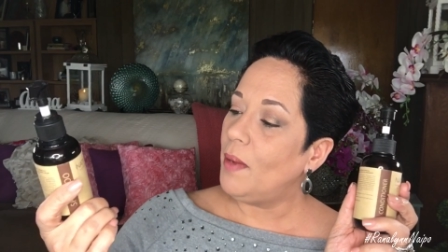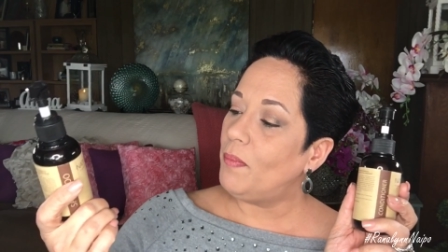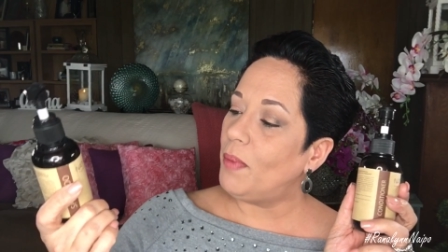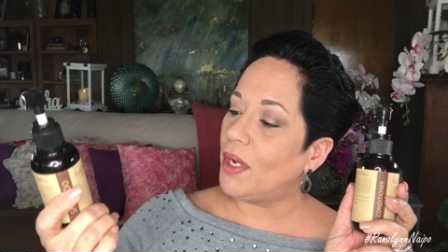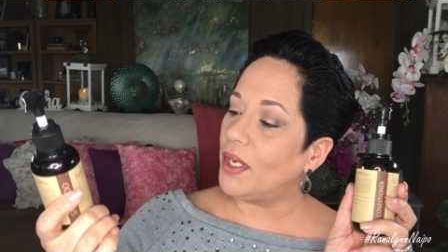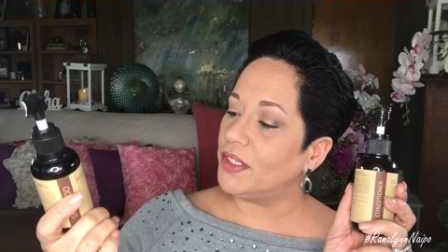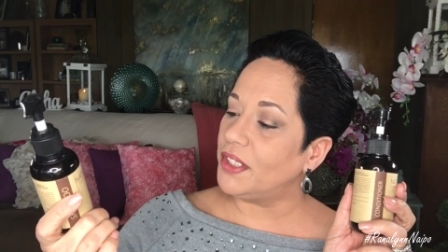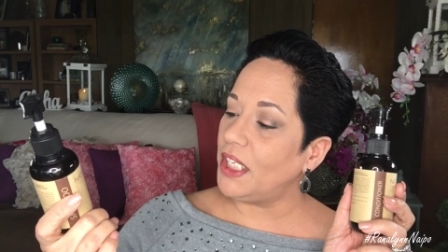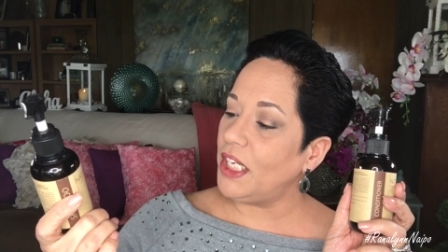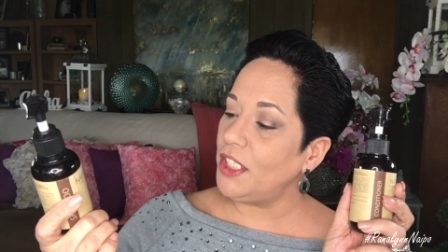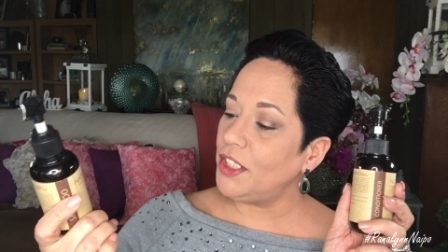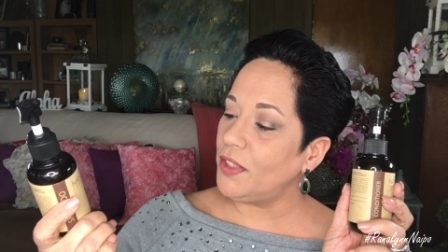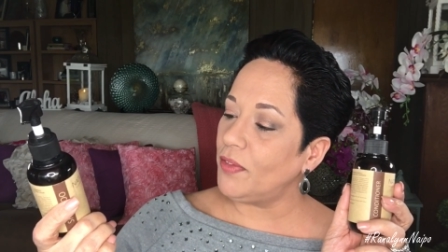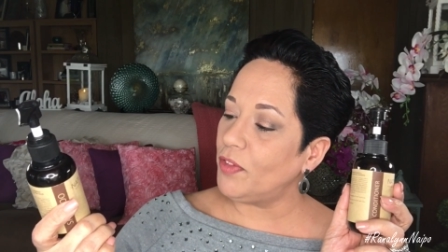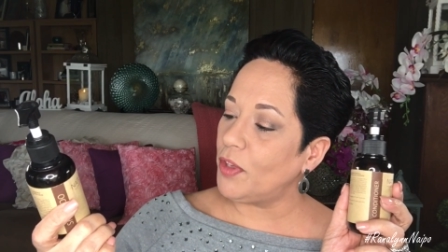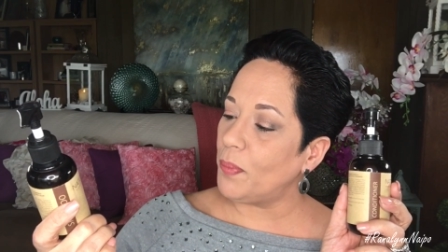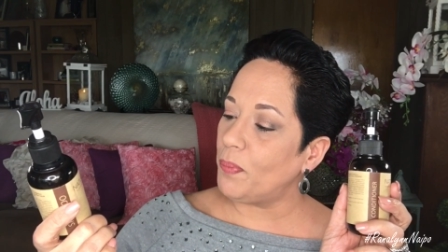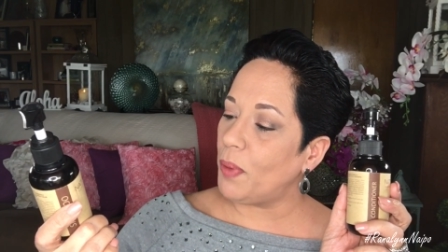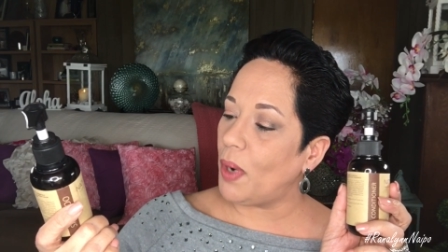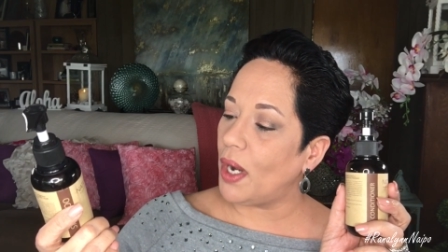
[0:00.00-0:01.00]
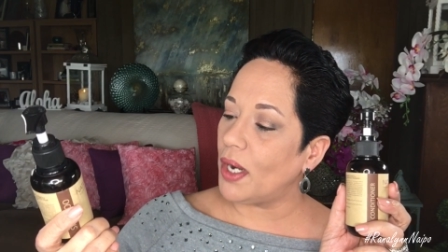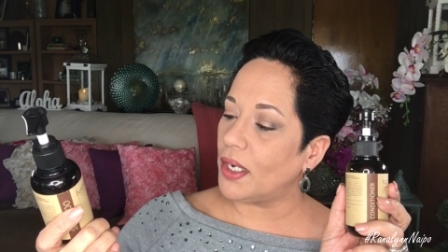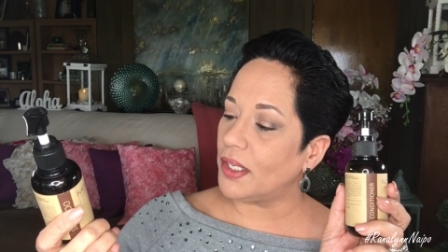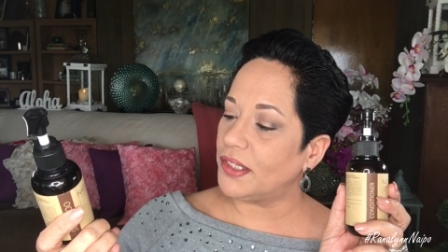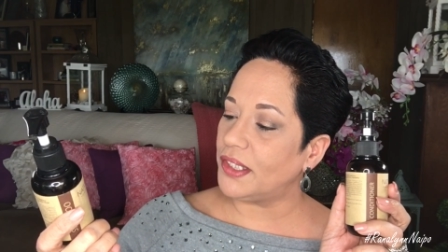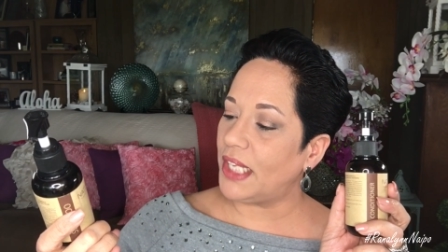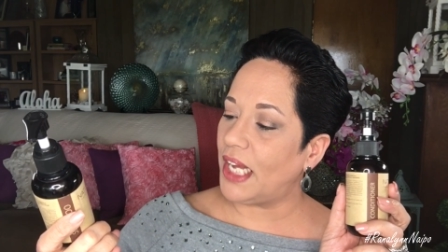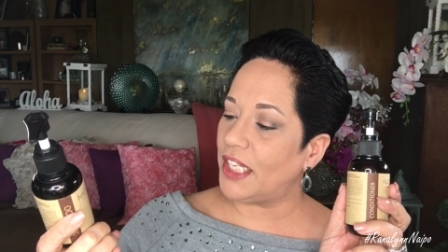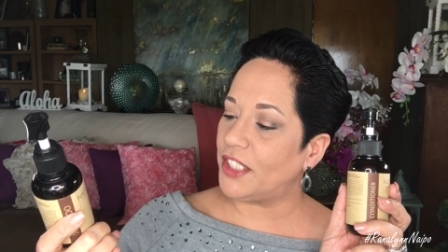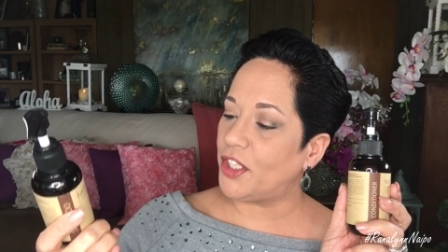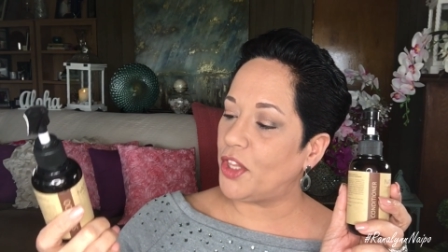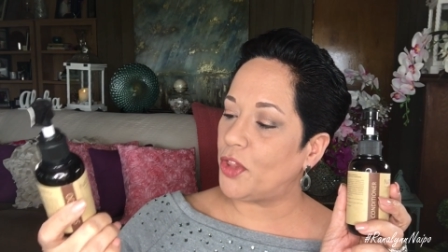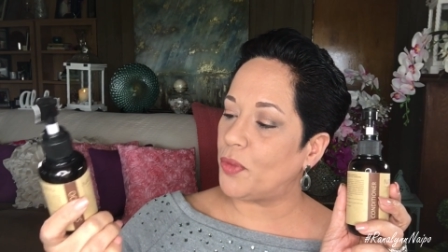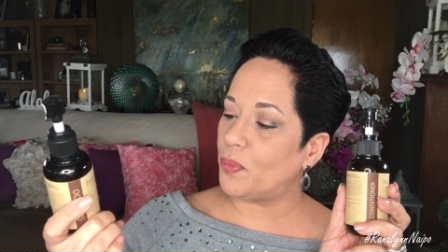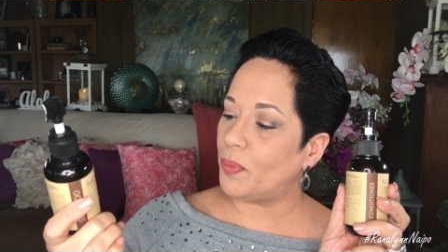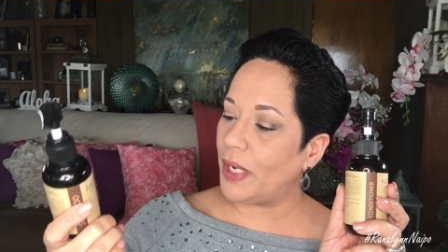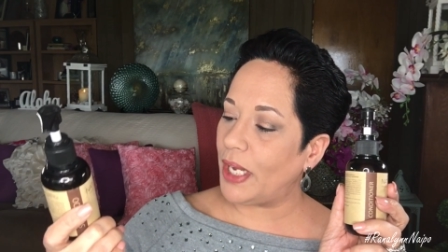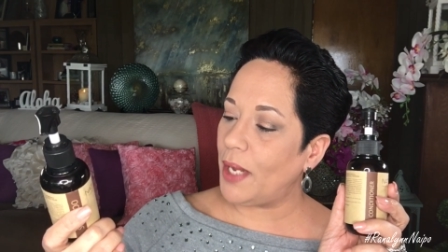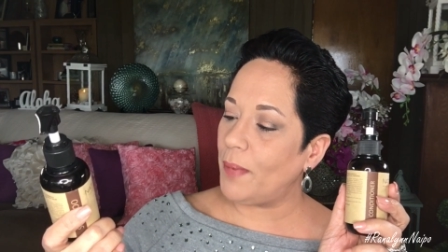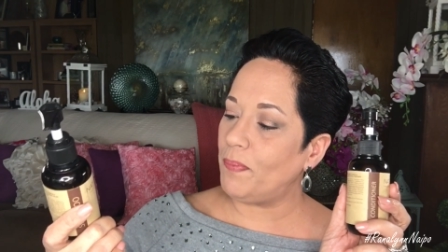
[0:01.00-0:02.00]
because each of their products has
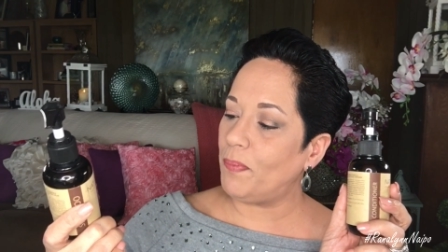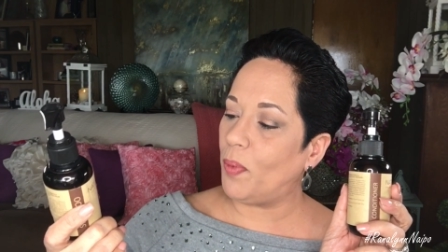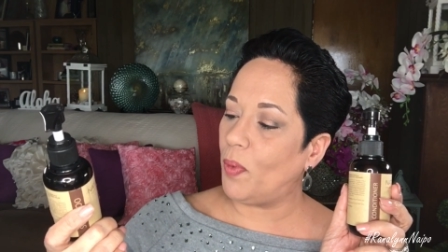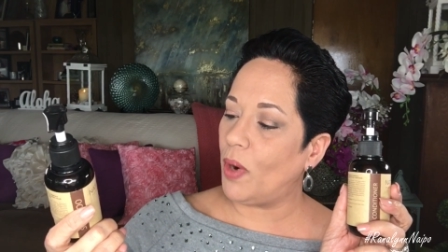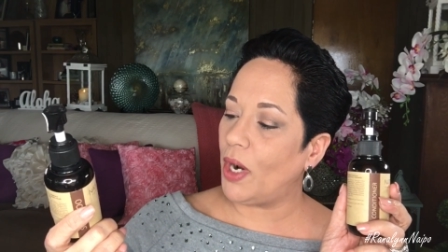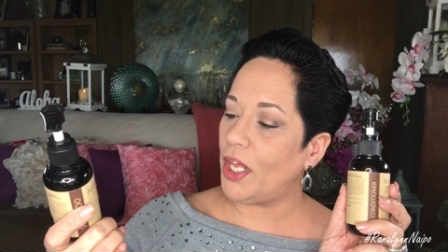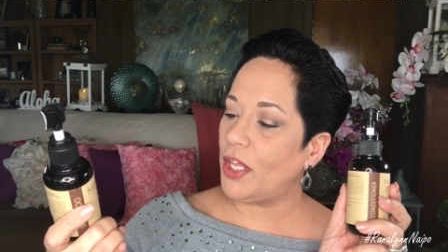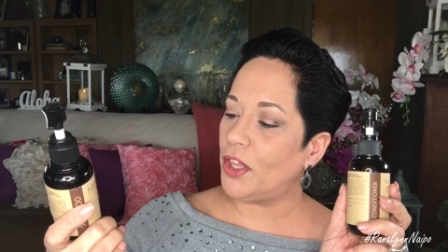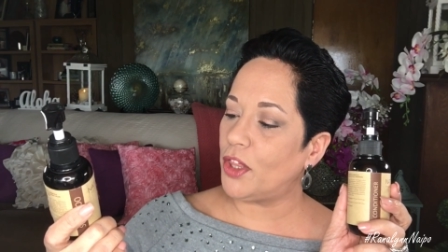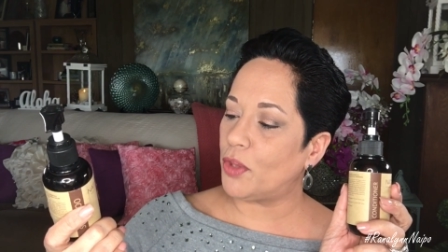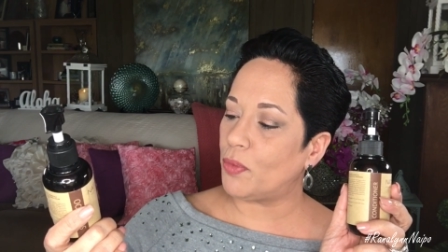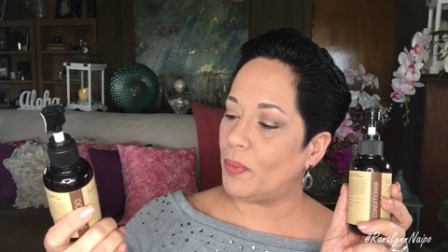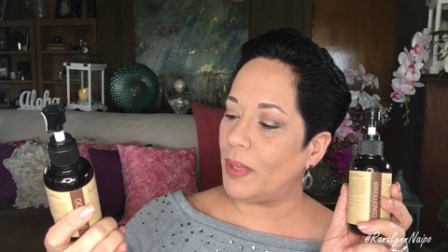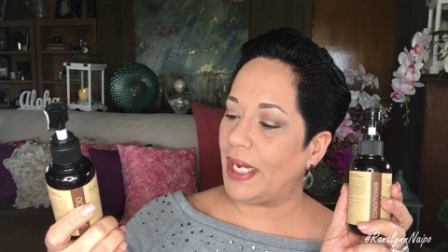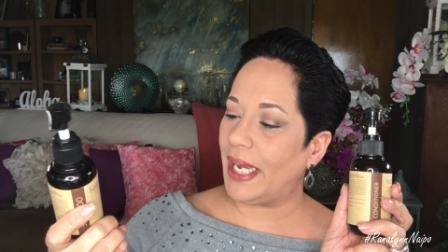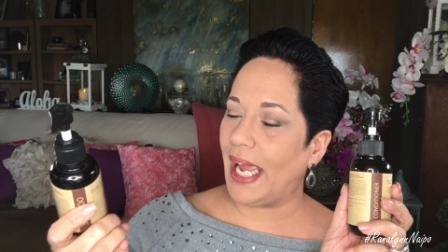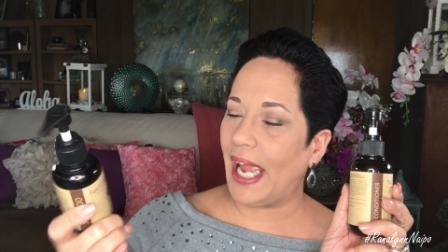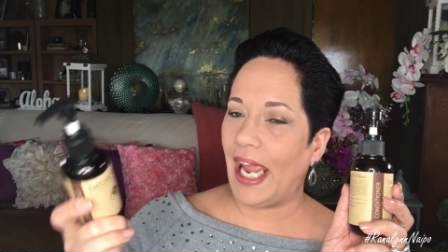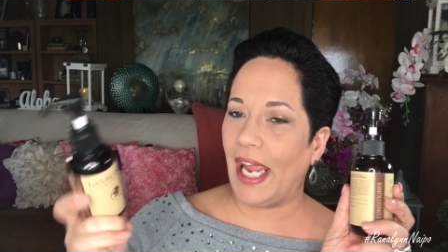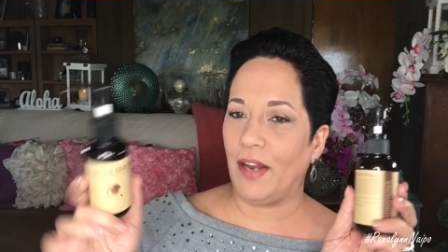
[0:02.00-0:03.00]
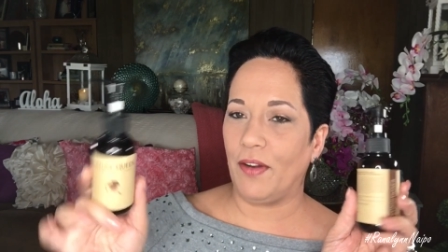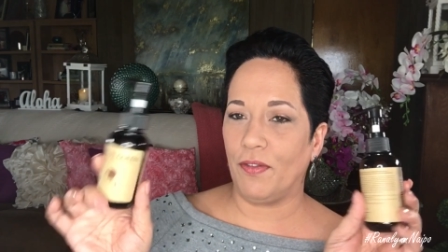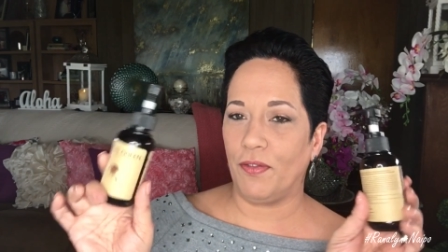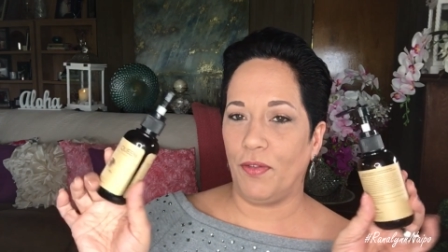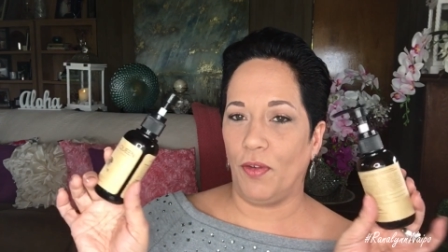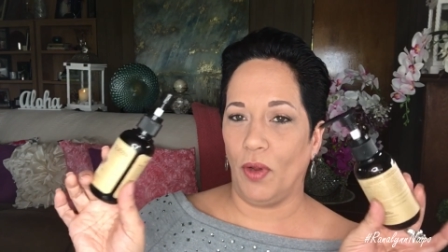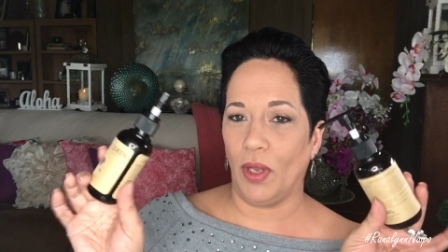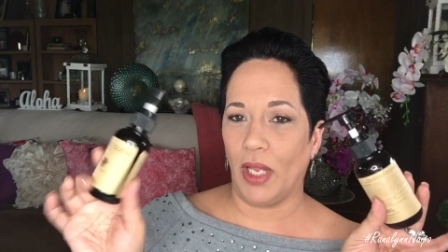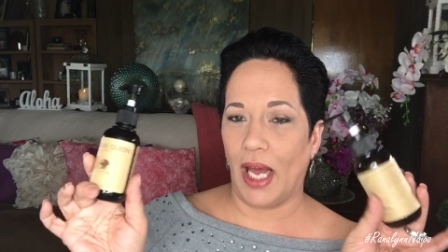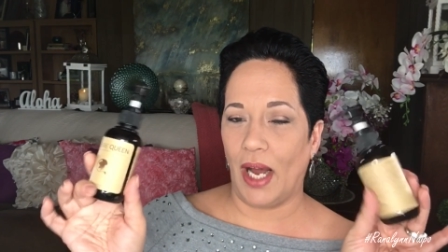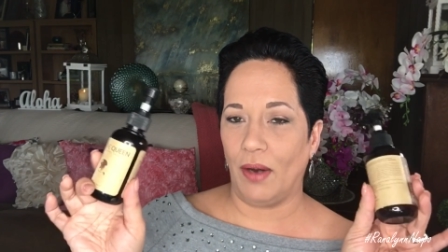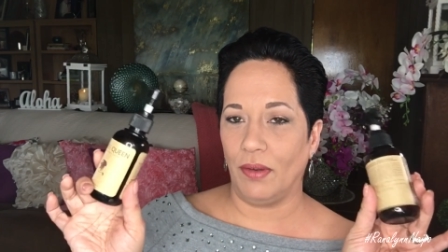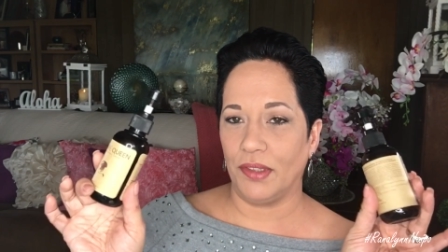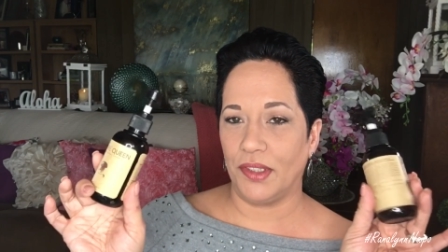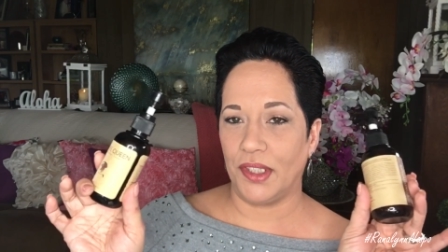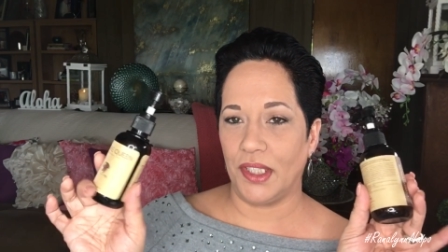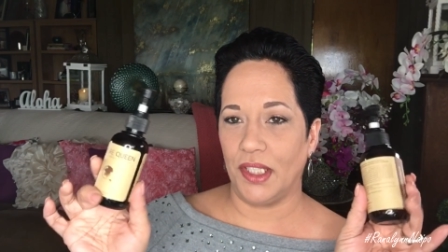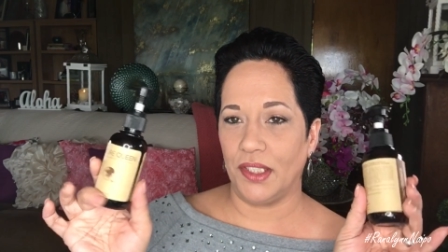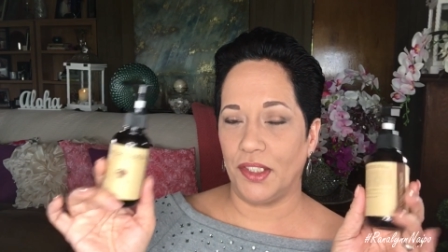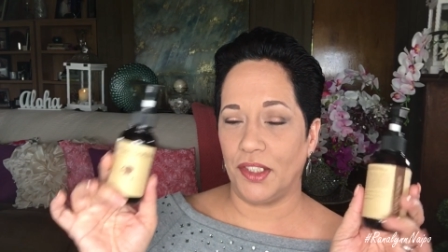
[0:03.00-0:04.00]
three point three eight full
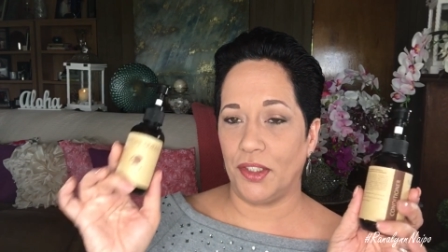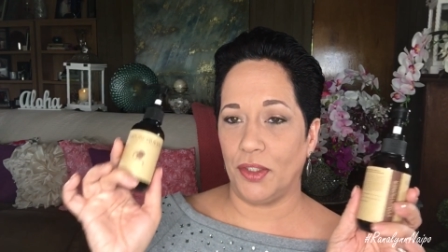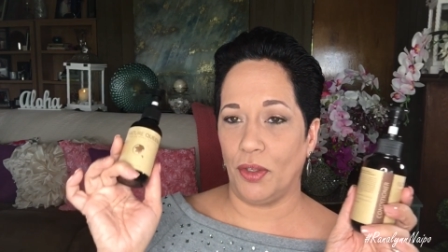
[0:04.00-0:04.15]
ounces.